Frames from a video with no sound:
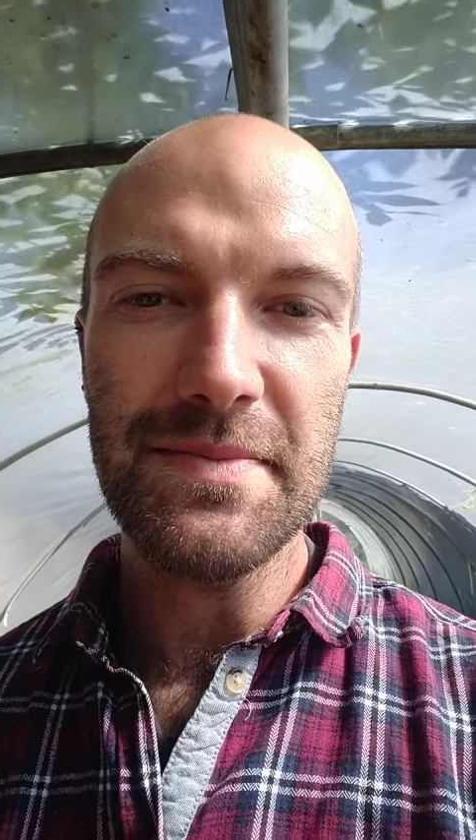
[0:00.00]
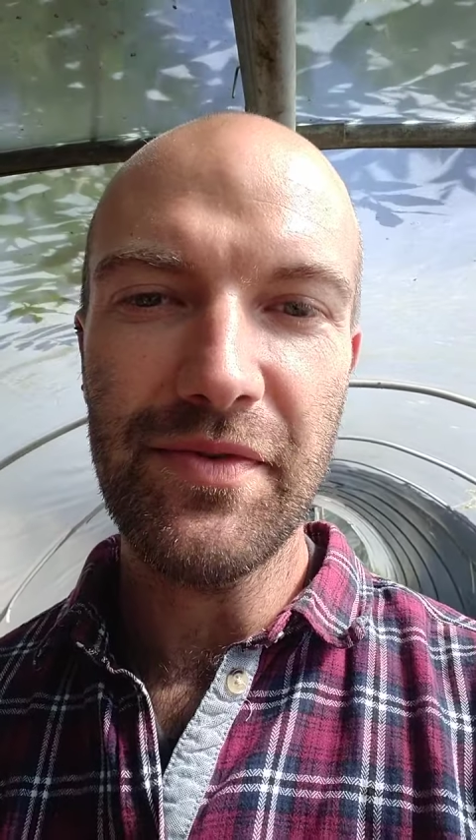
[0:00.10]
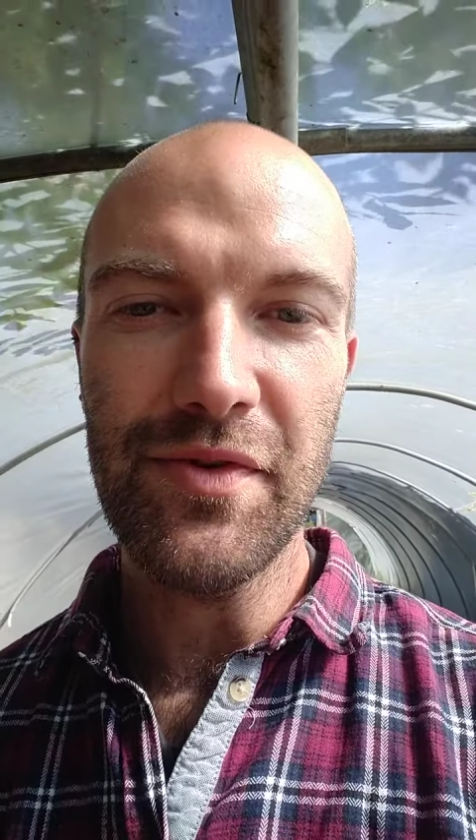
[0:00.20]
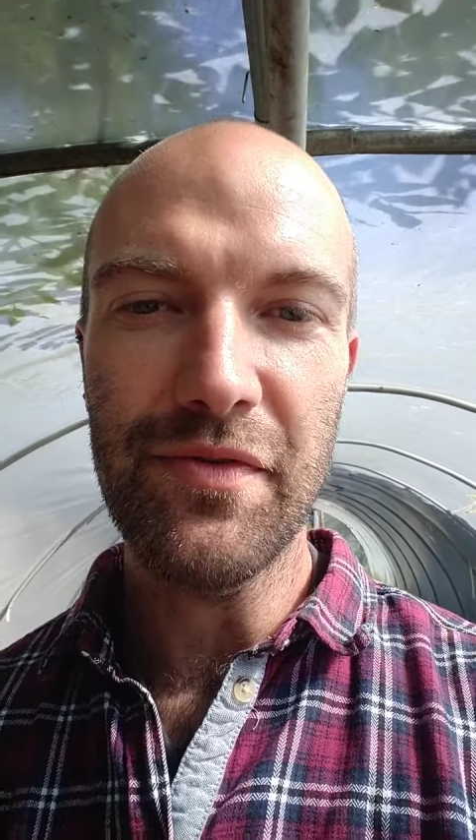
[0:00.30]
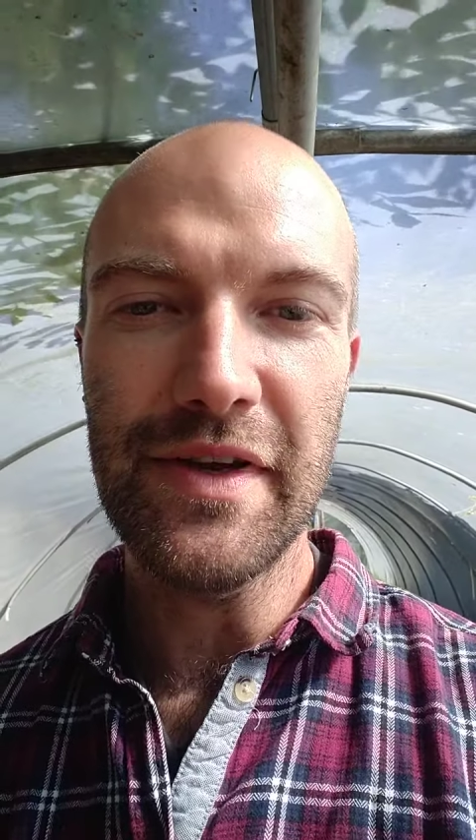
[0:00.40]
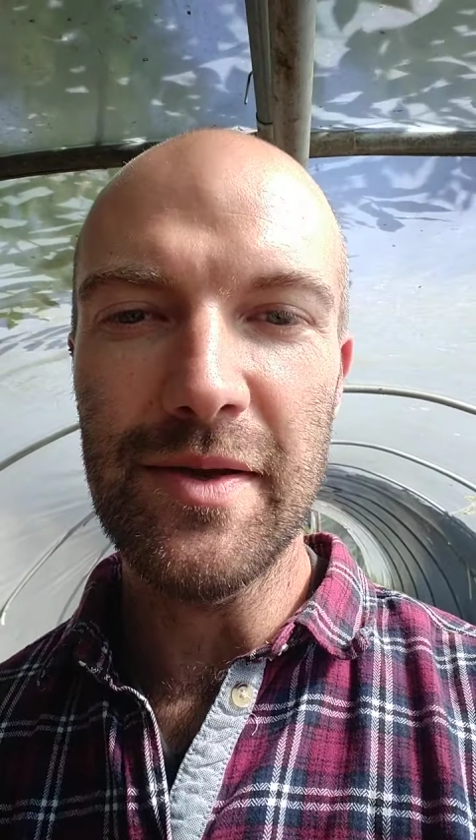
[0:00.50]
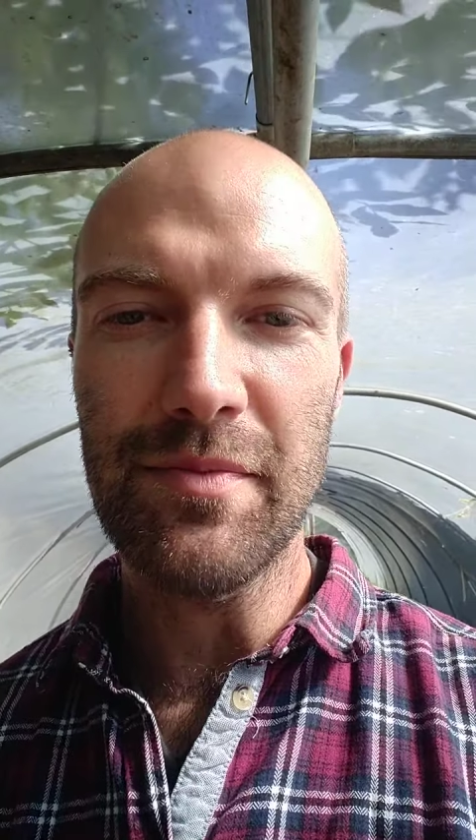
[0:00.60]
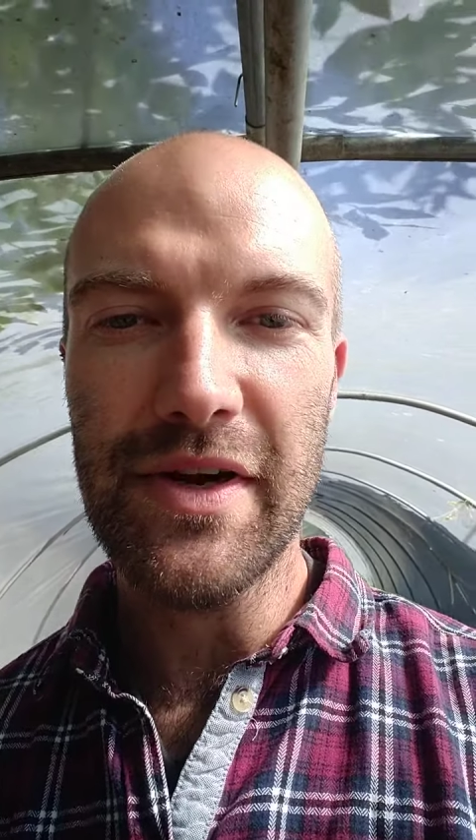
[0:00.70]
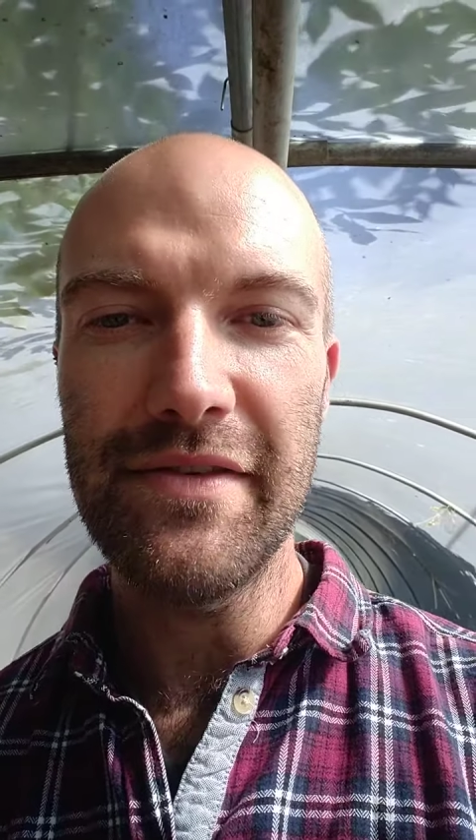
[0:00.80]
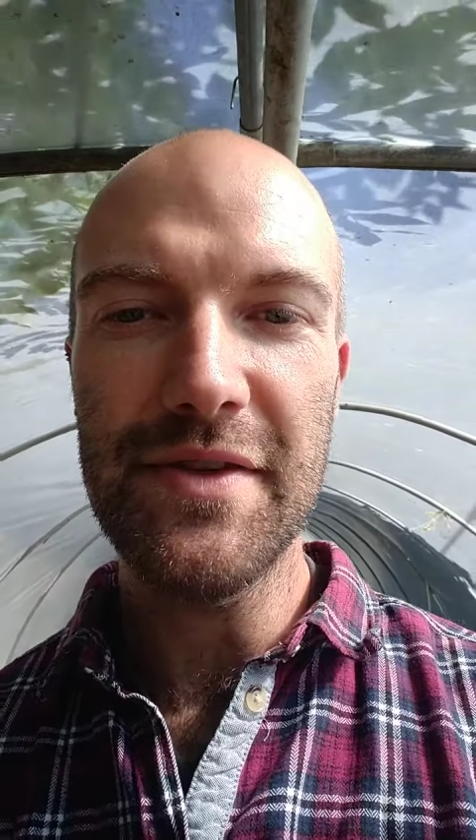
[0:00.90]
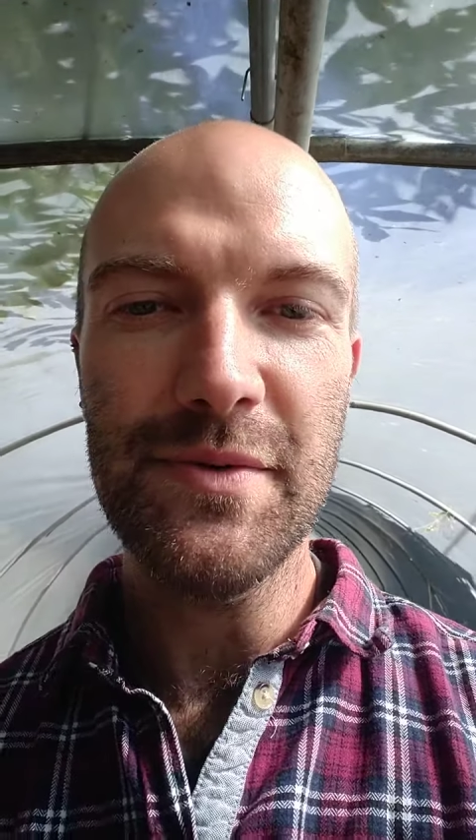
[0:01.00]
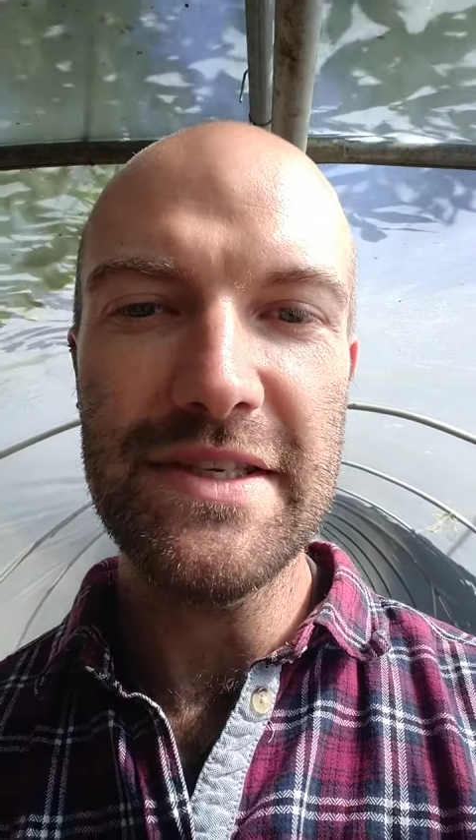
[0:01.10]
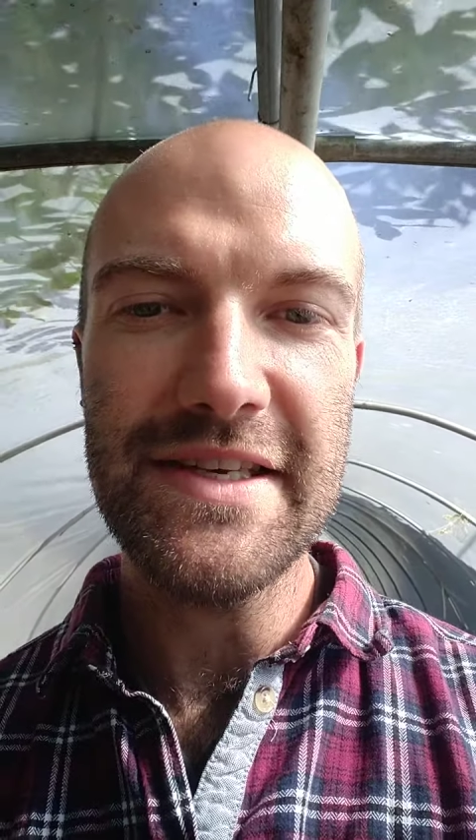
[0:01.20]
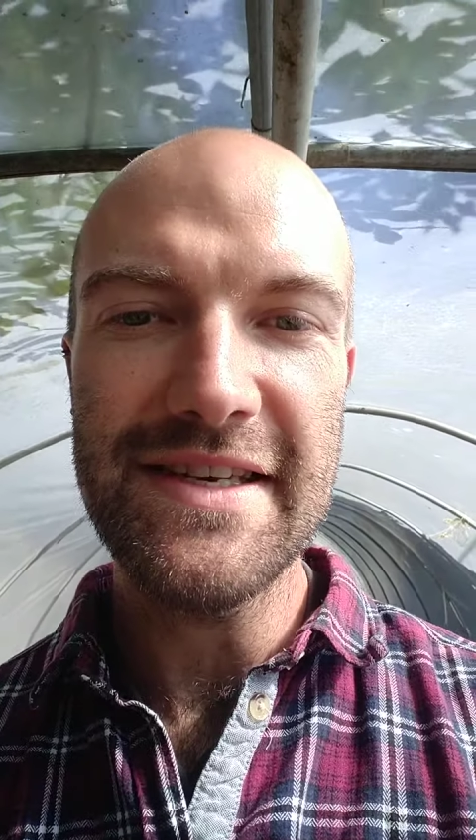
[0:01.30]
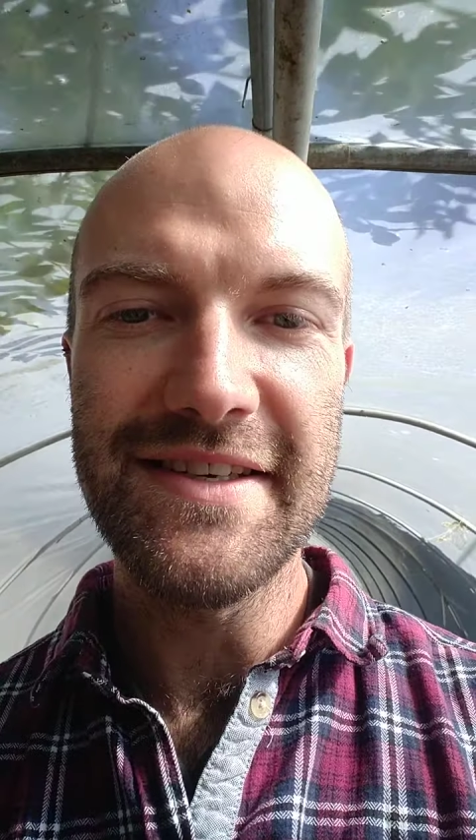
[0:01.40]
if you're feeling brave to
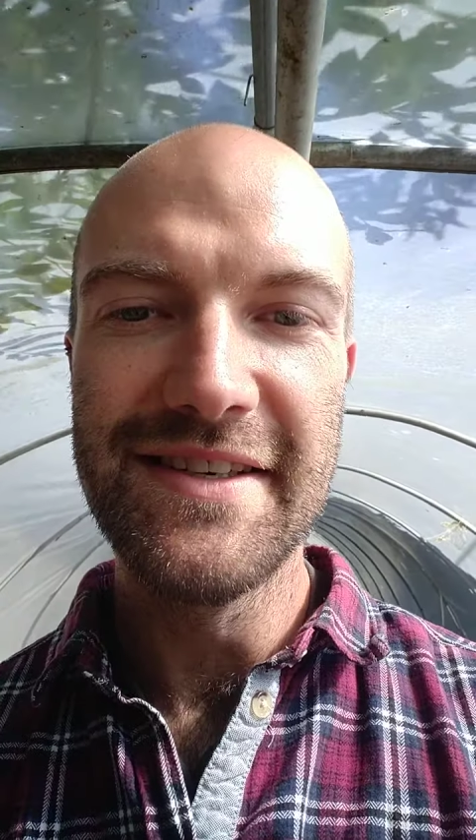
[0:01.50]
eat it.